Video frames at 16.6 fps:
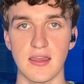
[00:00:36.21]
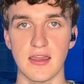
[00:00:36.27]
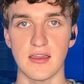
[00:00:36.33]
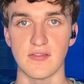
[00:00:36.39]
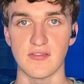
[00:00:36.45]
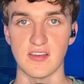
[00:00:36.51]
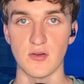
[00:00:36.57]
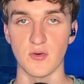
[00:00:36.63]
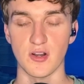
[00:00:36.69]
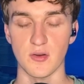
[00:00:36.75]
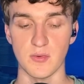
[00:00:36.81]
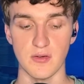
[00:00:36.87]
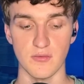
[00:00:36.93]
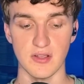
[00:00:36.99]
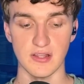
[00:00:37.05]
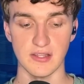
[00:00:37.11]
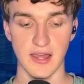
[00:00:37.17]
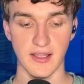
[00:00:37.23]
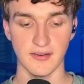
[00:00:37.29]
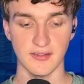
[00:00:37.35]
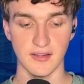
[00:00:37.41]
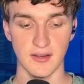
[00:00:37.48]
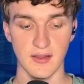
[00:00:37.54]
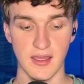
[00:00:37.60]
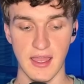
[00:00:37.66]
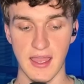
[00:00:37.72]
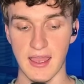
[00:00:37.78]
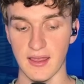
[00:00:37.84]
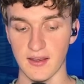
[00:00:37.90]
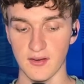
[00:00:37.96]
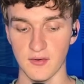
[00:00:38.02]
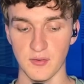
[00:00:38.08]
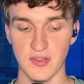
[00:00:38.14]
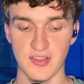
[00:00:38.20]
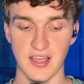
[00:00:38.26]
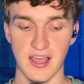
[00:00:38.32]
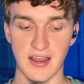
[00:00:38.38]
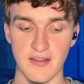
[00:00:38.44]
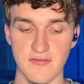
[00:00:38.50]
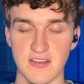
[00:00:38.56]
if he were to be reelected, and with kind